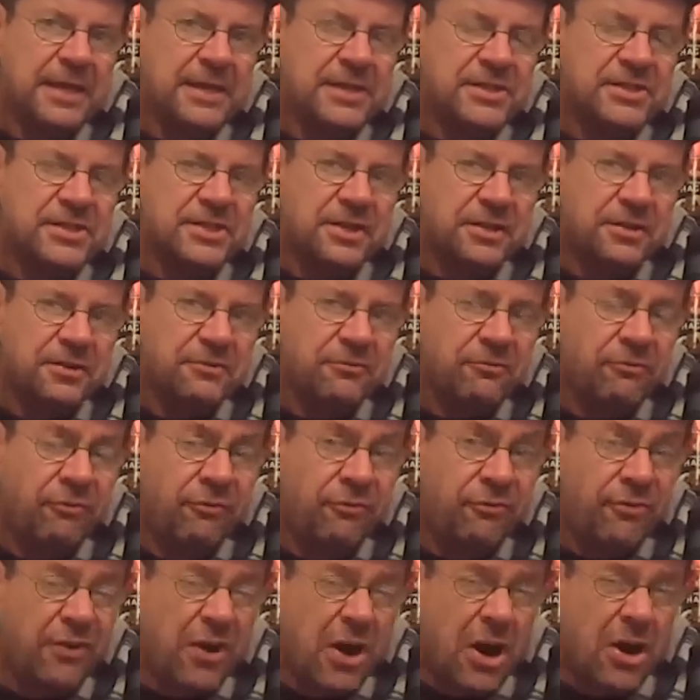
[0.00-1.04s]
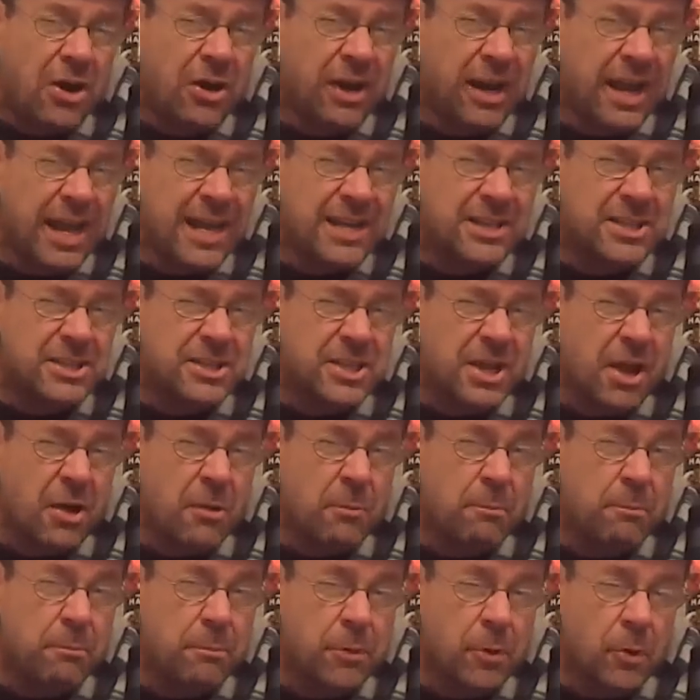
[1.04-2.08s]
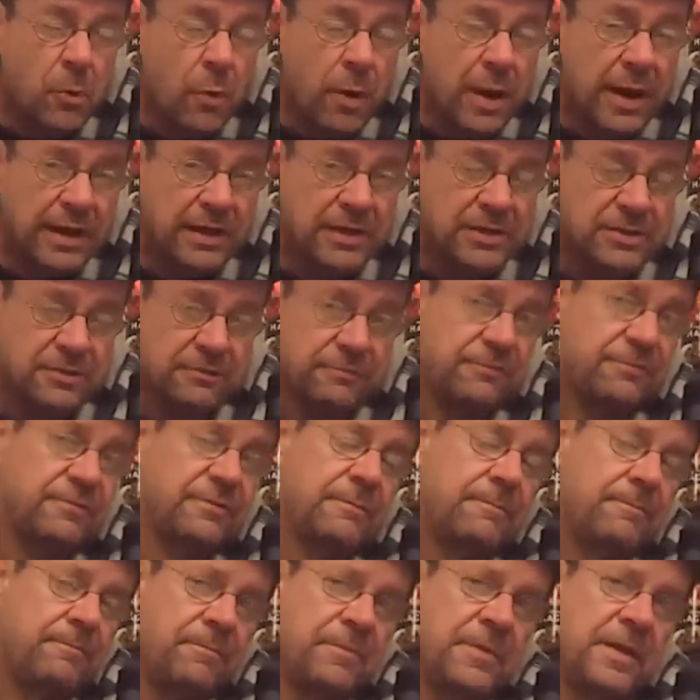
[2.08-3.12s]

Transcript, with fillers: is far less proactive